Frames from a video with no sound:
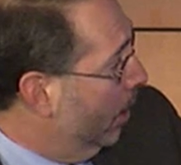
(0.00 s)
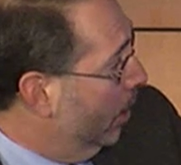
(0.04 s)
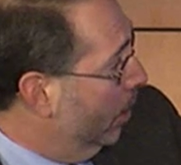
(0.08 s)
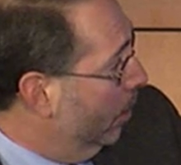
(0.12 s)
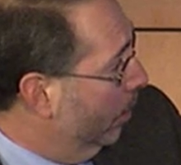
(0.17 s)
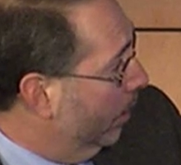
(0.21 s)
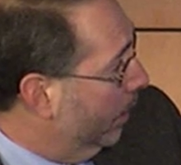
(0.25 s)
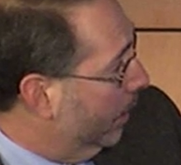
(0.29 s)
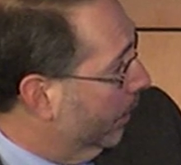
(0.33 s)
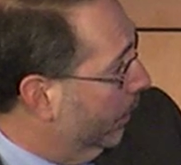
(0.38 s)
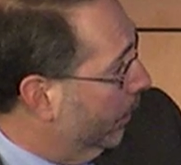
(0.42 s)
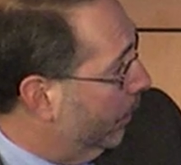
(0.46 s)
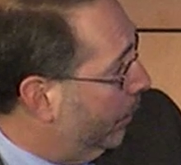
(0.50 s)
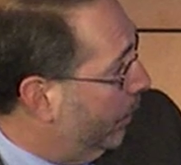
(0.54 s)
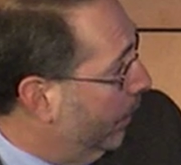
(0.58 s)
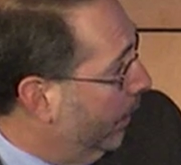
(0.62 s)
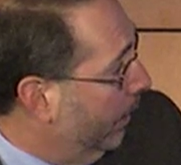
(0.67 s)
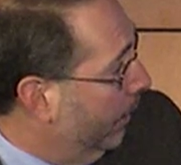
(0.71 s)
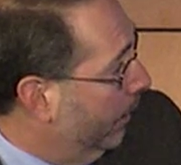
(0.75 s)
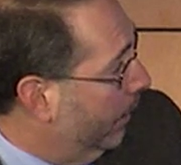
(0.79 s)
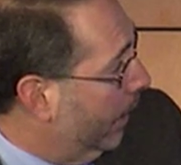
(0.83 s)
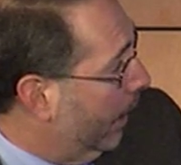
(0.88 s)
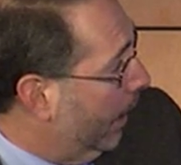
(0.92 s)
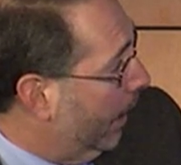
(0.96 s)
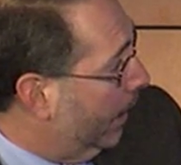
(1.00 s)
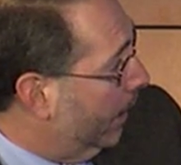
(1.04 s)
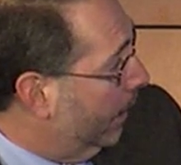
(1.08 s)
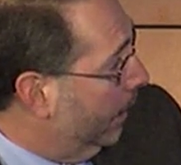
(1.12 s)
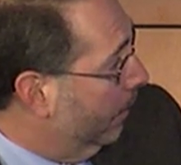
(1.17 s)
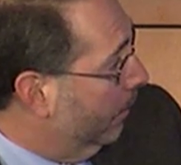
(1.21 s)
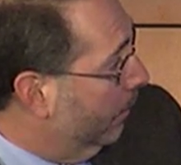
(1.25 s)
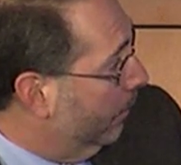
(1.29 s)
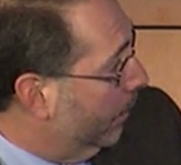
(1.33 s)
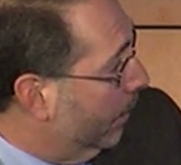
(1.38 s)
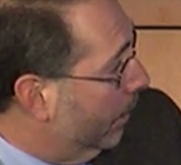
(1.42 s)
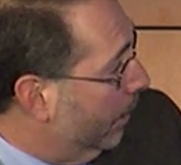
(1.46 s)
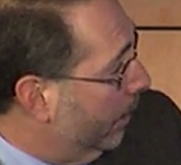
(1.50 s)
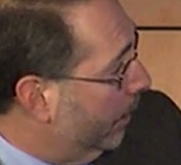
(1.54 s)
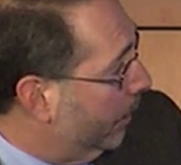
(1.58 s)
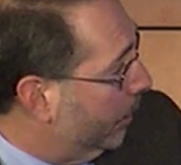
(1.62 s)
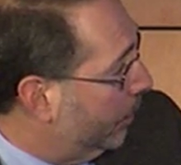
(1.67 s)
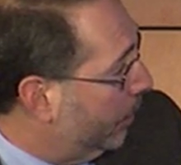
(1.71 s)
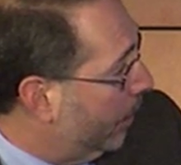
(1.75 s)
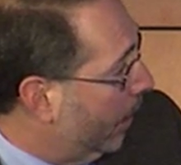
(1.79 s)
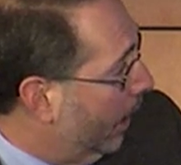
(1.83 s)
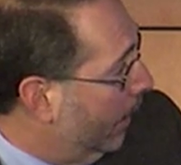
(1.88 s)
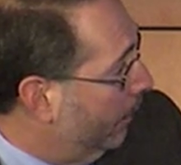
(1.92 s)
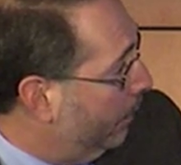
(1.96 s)
you can see that in various
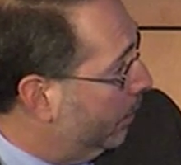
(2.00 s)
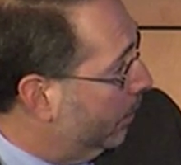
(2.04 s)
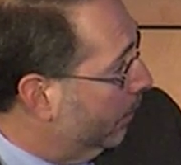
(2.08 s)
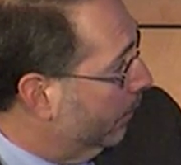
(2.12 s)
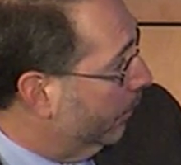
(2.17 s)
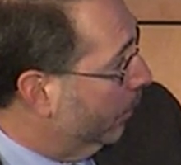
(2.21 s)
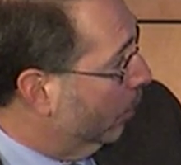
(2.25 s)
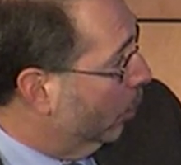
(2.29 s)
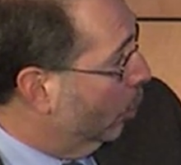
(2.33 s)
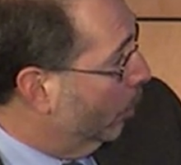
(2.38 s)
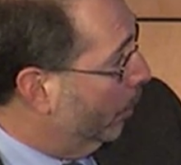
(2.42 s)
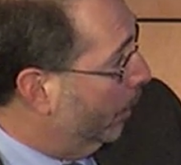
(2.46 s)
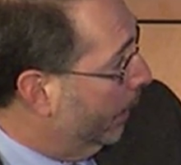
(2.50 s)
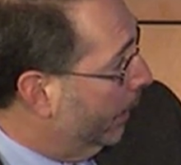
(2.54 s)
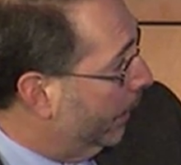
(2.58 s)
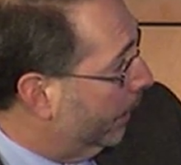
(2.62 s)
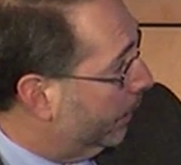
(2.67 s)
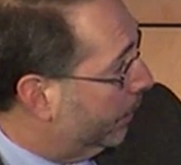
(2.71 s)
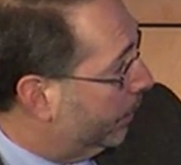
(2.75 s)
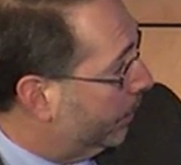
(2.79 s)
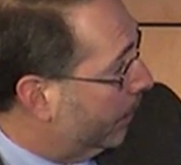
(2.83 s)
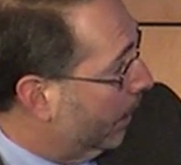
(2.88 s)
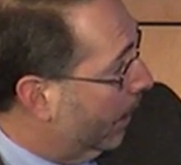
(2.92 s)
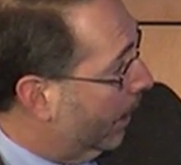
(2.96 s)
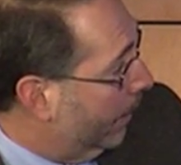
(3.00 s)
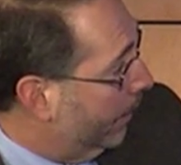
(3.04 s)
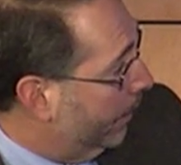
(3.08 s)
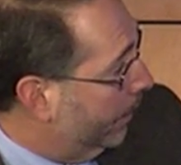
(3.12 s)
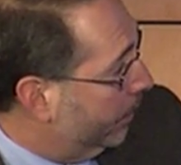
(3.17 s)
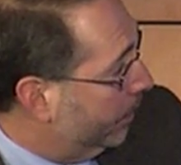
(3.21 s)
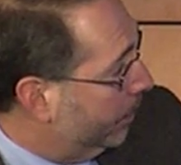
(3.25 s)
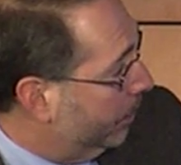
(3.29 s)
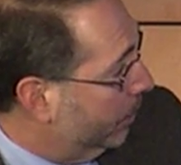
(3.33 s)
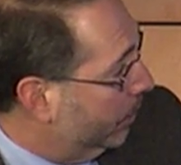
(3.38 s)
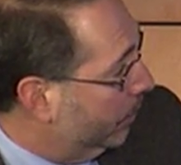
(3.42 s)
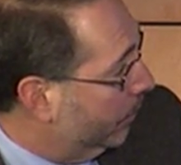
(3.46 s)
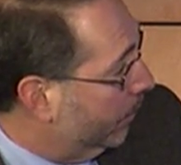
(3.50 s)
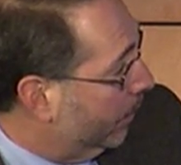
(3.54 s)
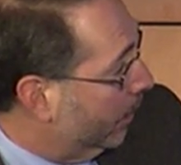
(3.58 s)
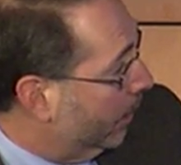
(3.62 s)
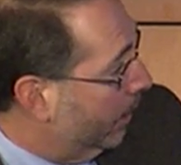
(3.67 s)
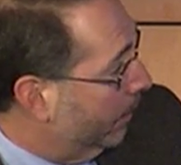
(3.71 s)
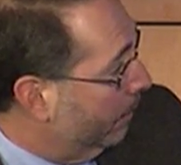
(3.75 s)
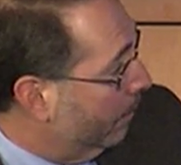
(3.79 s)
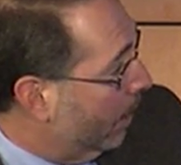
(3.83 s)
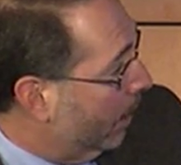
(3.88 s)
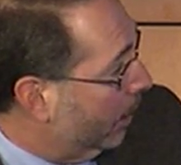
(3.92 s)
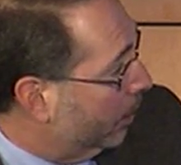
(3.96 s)
types of lupus, this is
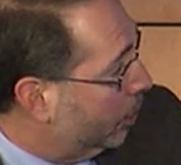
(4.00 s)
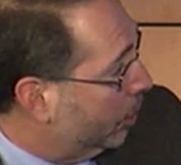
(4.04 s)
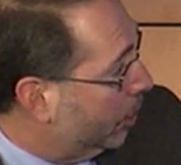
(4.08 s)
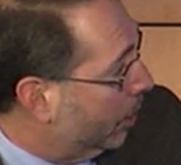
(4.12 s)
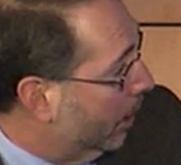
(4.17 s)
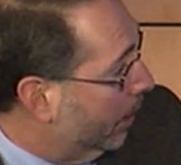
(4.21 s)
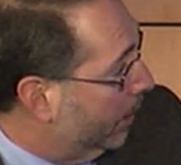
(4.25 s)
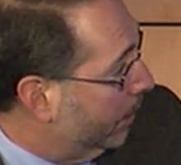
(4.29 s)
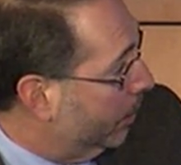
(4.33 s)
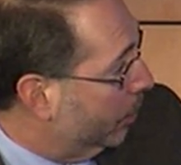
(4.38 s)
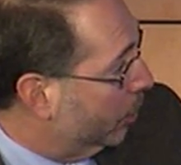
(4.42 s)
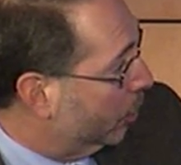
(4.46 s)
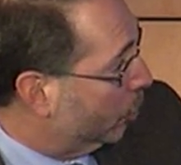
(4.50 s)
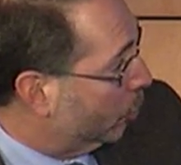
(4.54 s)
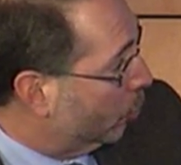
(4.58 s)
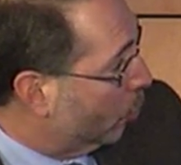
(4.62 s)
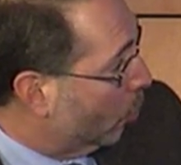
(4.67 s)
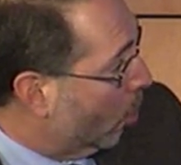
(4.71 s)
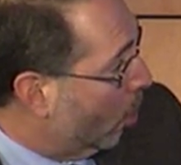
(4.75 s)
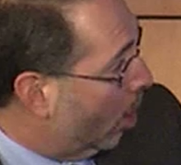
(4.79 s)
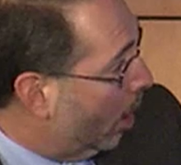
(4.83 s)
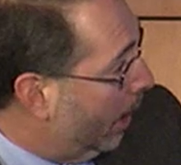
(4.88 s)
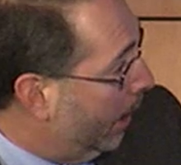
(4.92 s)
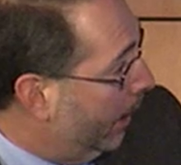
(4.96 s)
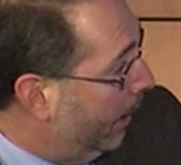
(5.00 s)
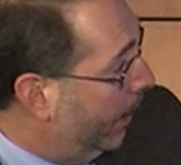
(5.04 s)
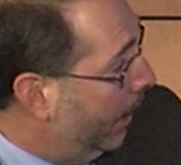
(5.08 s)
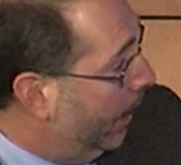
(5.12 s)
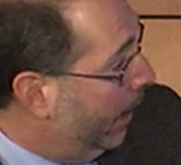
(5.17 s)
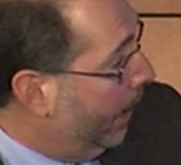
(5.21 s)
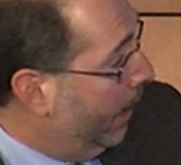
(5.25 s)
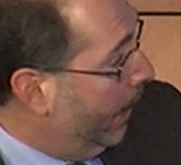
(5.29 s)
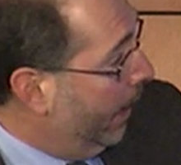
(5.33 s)
very much destroyed,